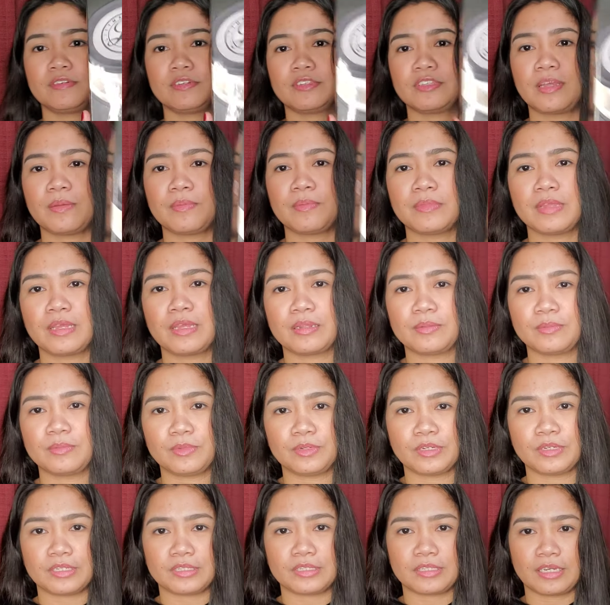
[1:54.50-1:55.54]
for thumbnail
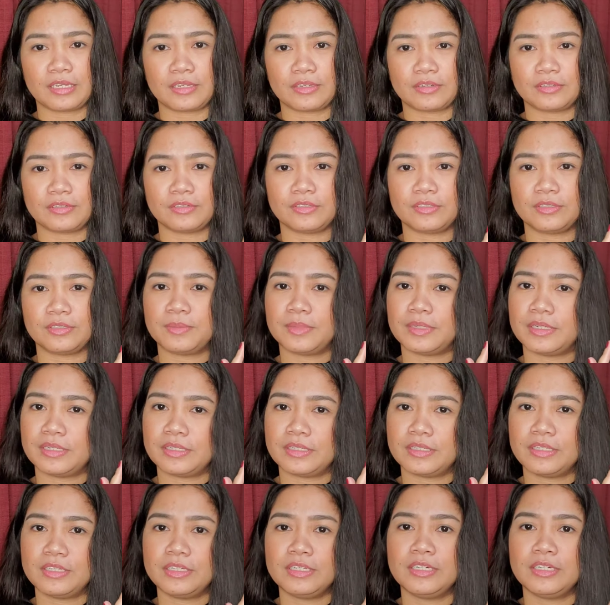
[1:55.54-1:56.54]
muna tayo, diba?